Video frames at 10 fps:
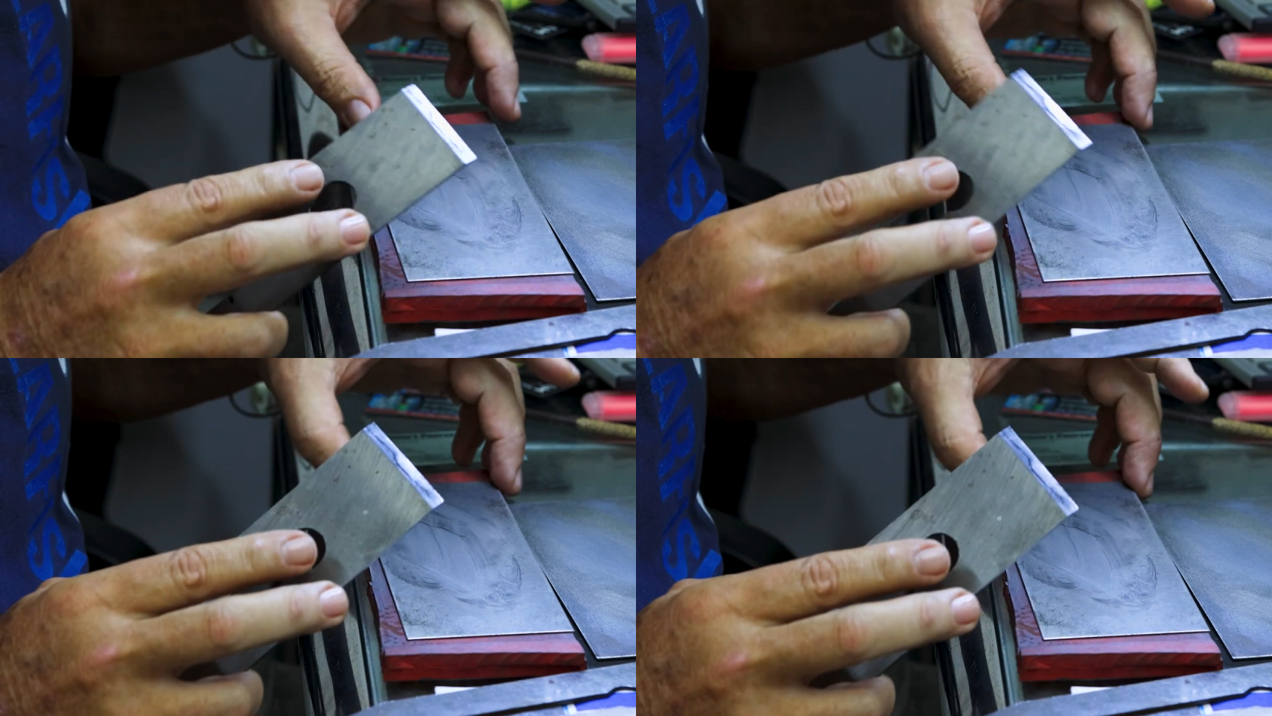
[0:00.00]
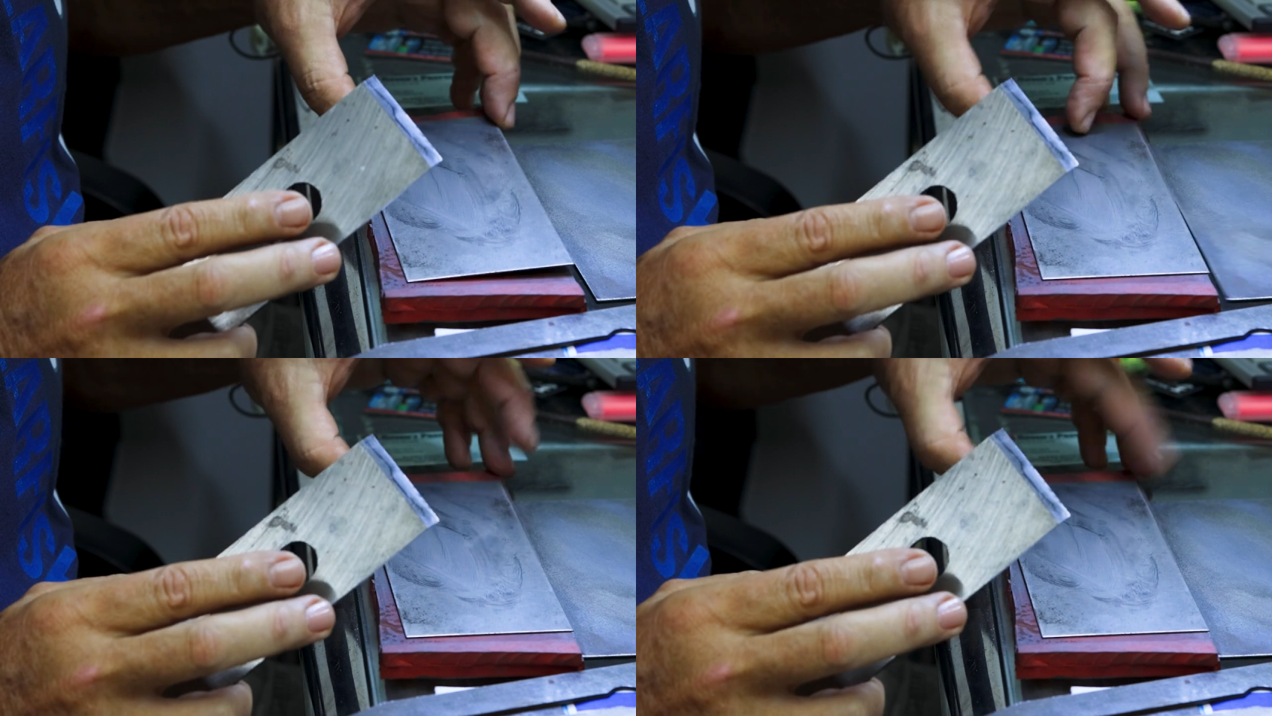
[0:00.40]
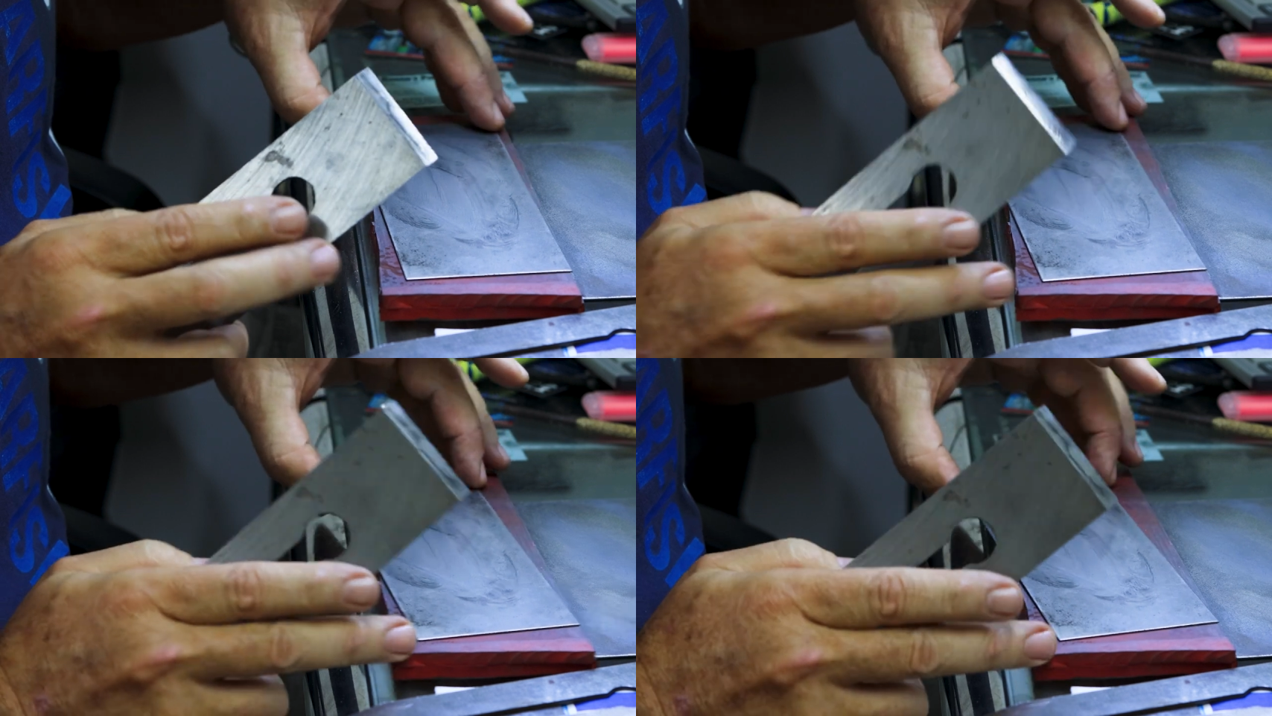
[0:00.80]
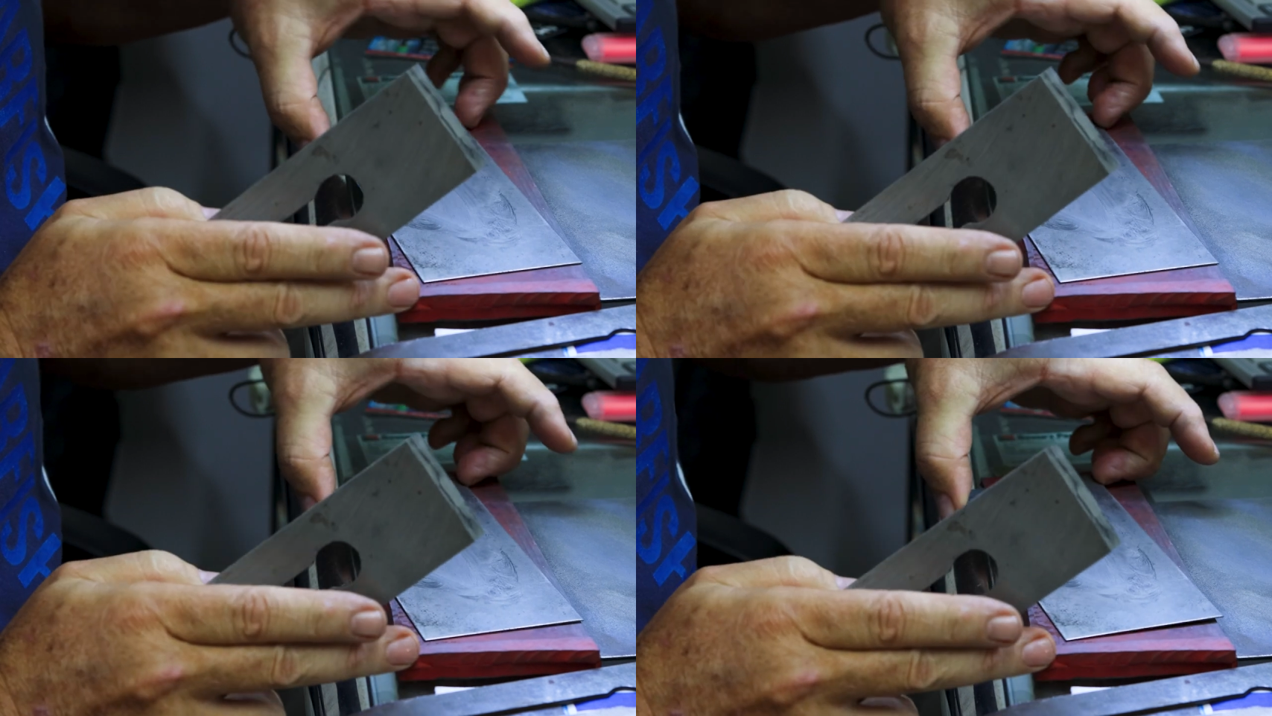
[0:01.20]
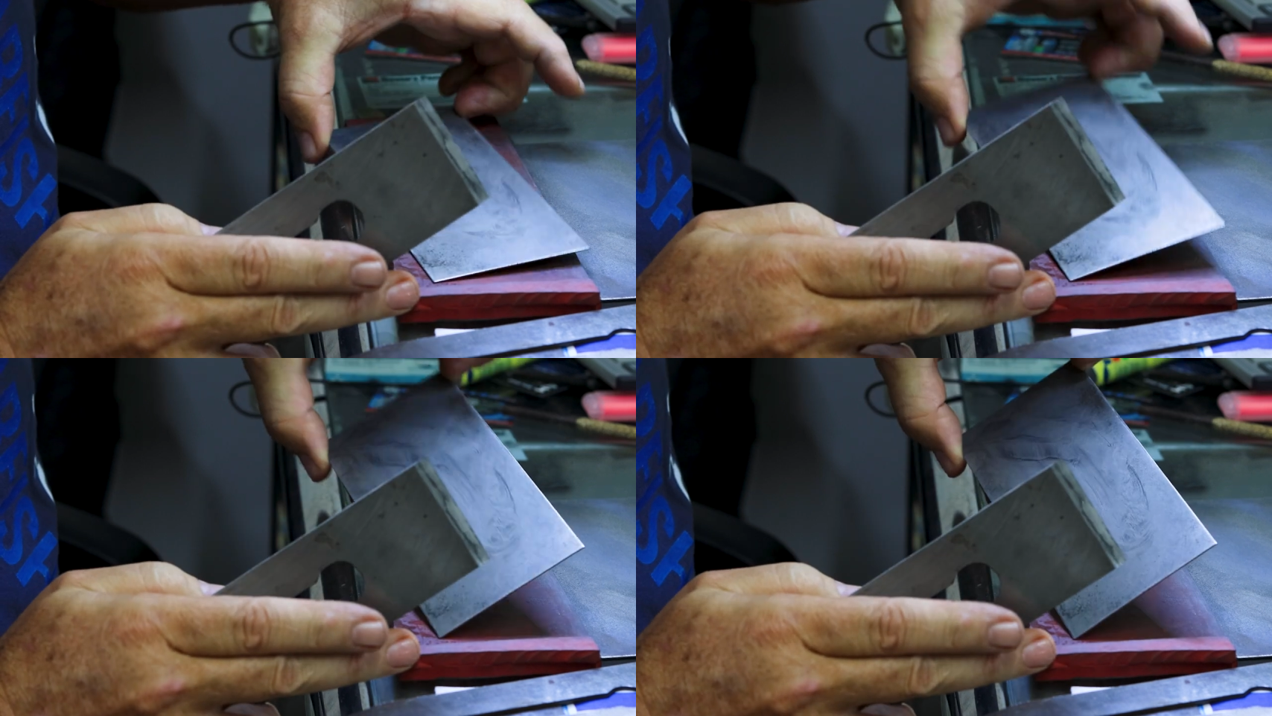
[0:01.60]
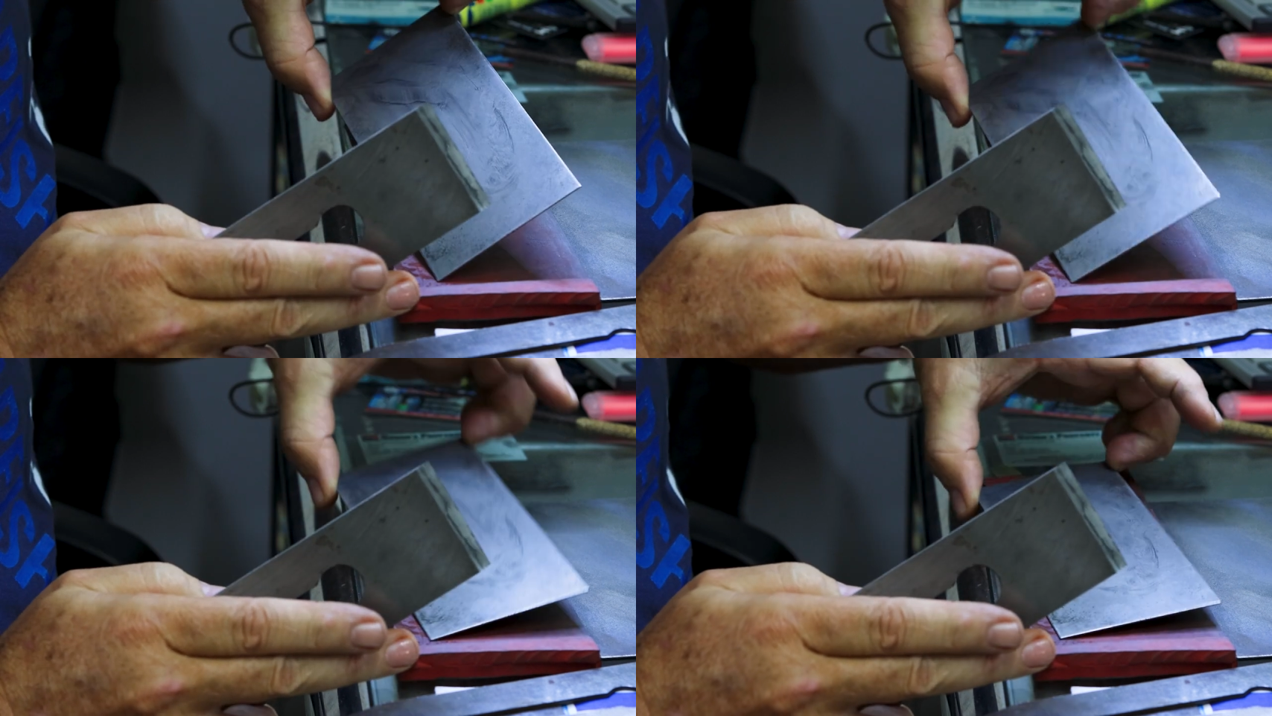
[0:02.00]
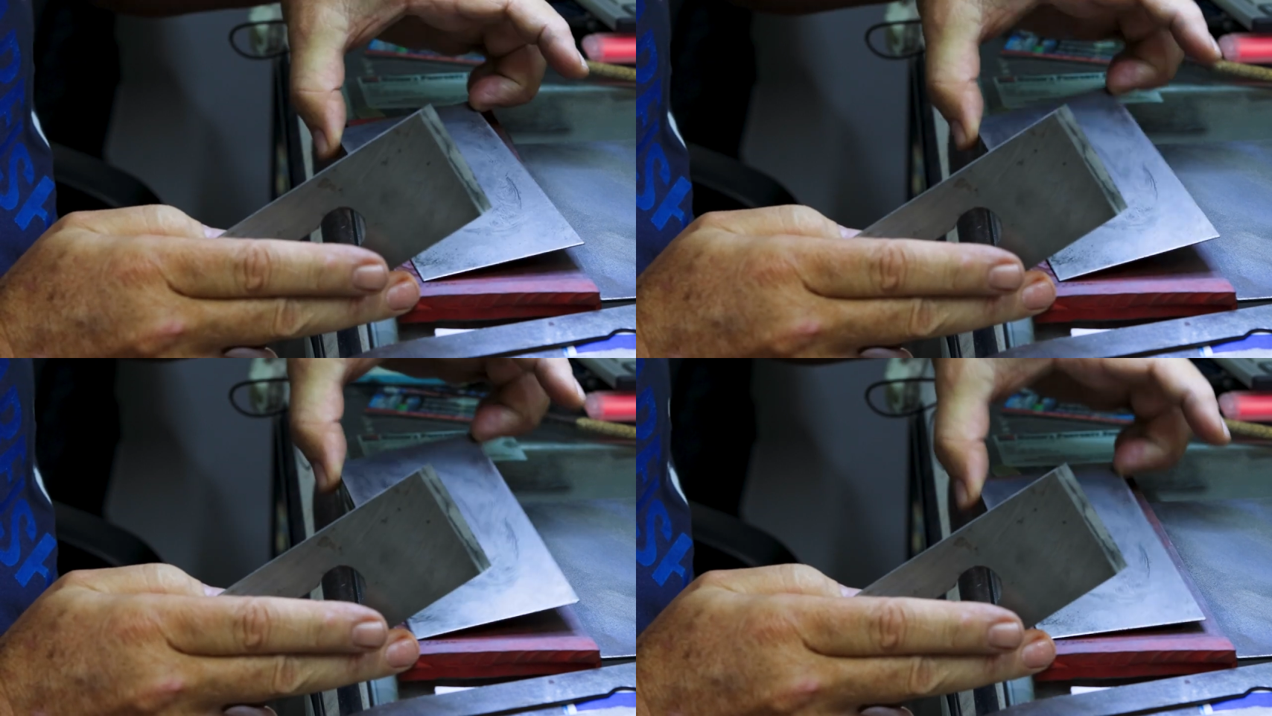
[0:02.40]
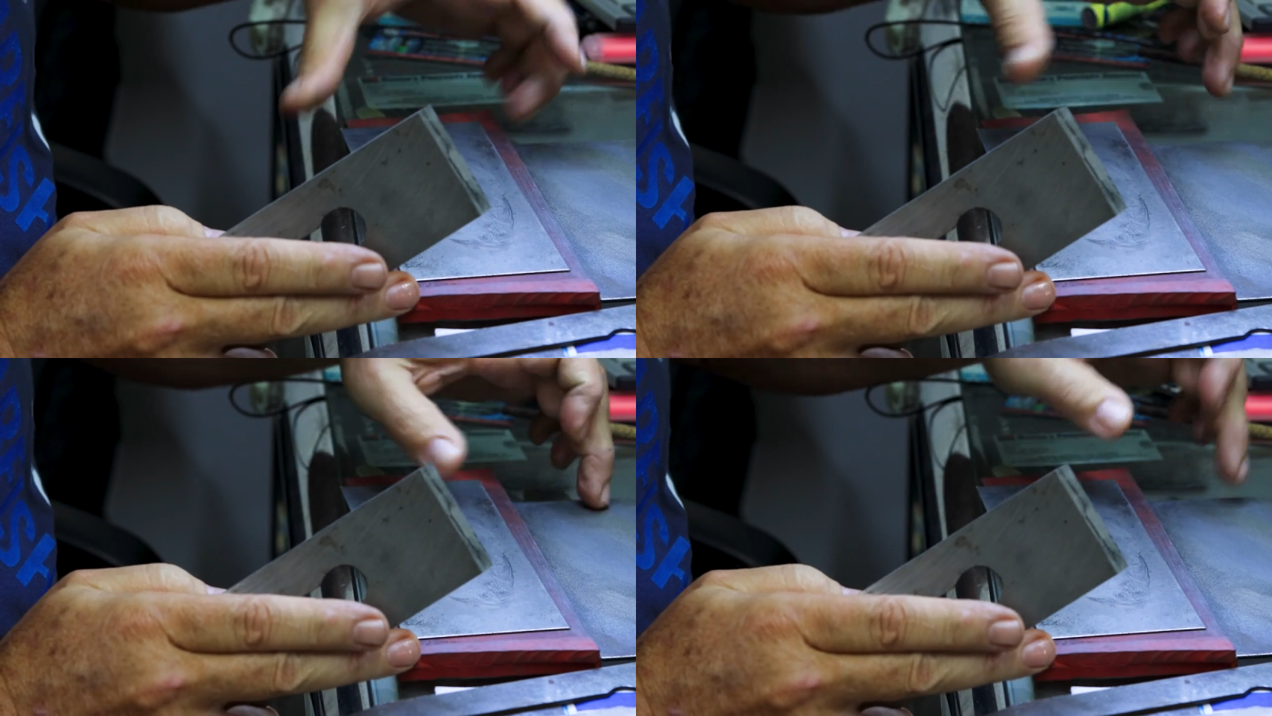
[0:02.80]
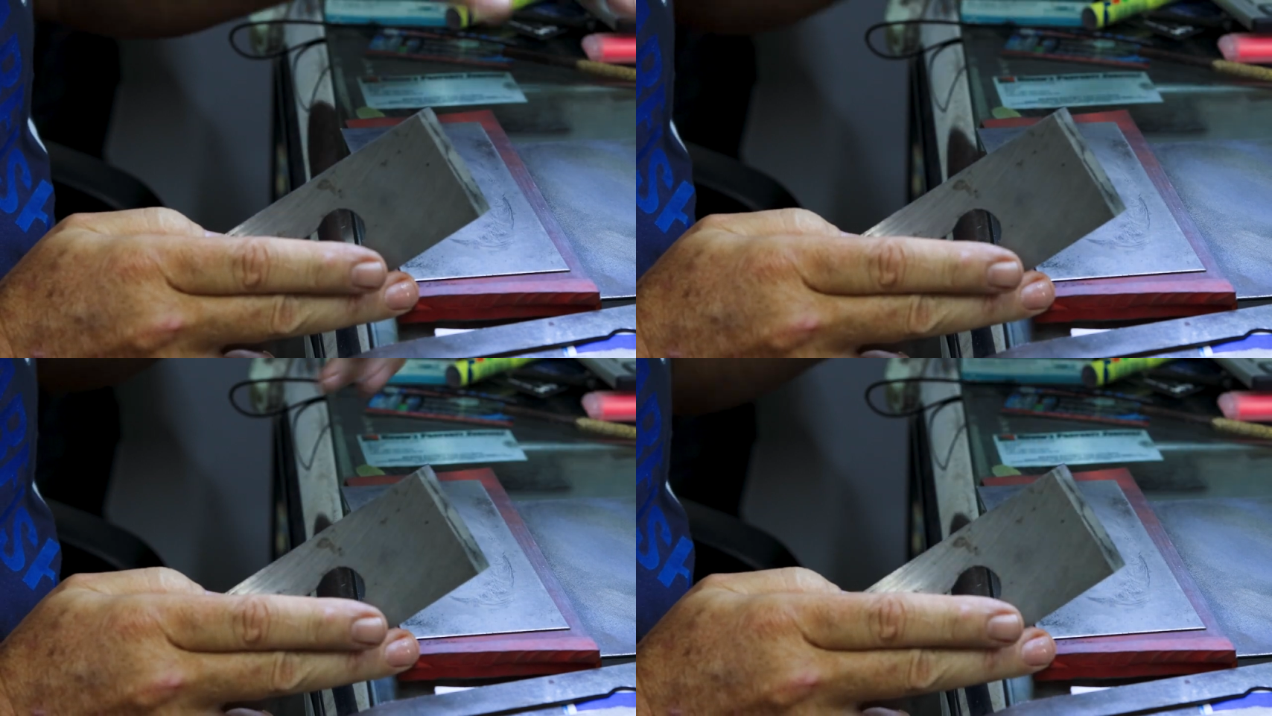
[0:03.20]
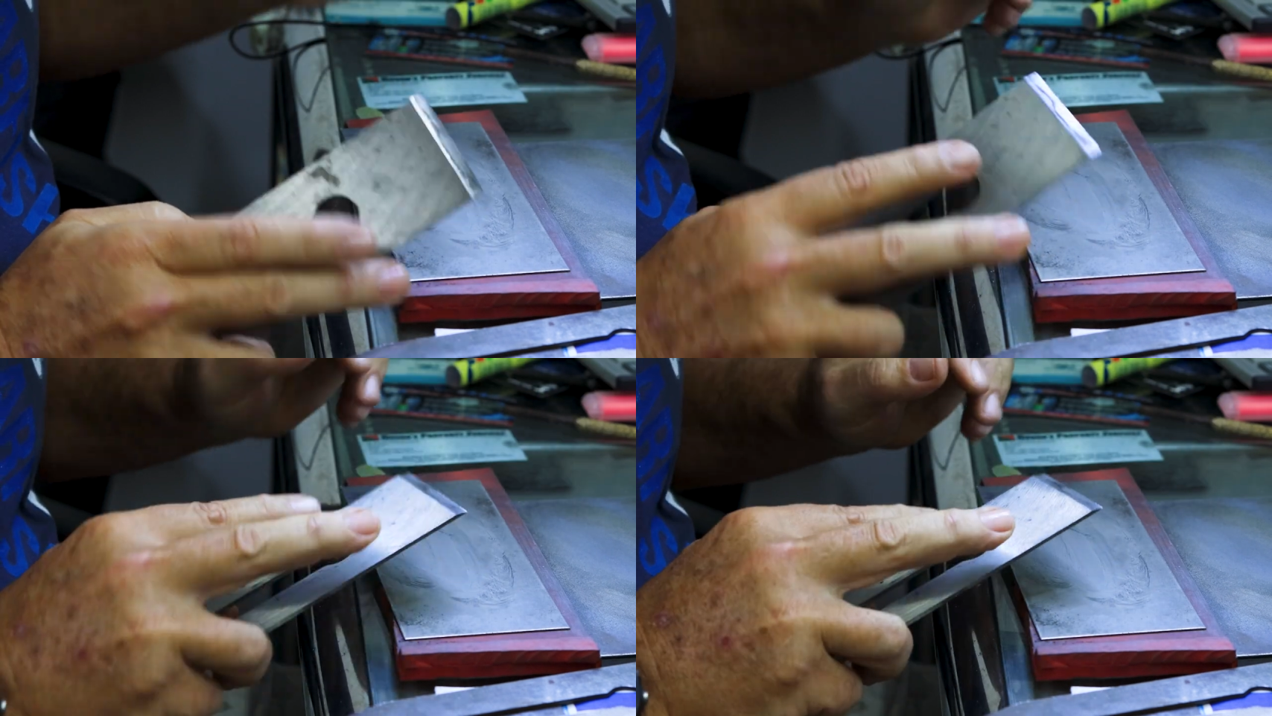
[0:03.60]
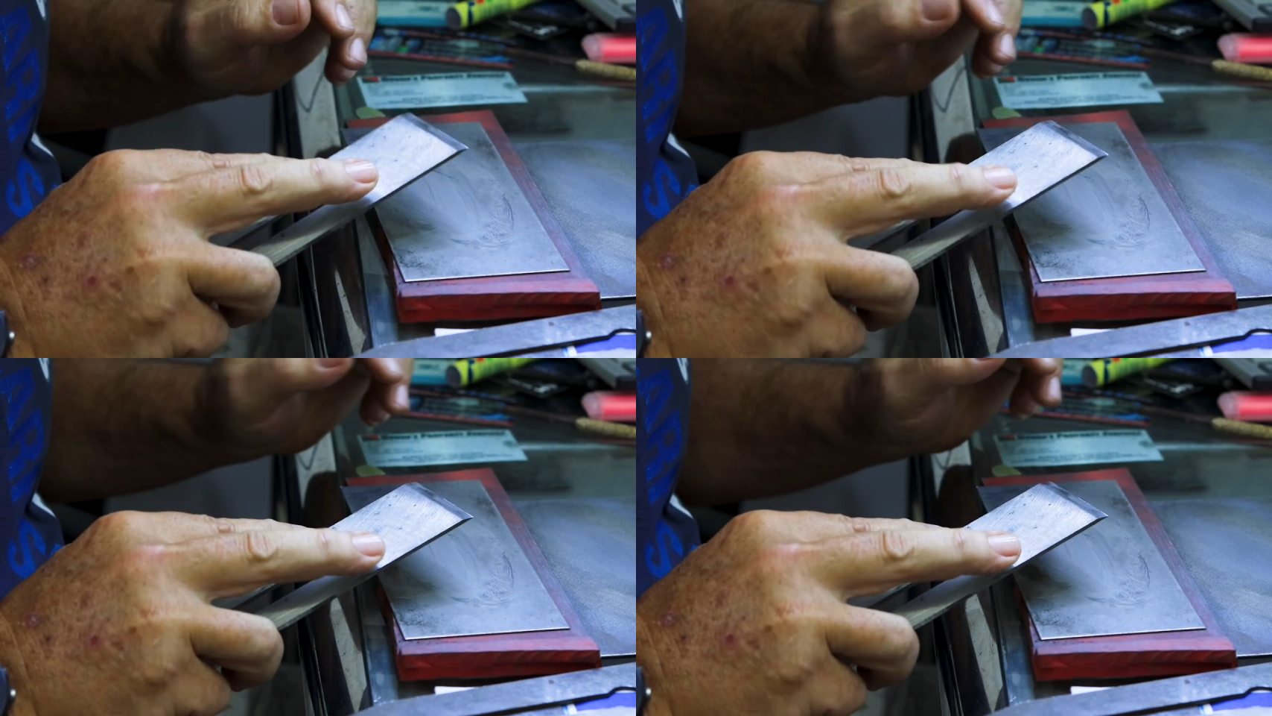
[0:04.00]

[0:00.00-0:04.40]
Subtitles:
(no speaker visible)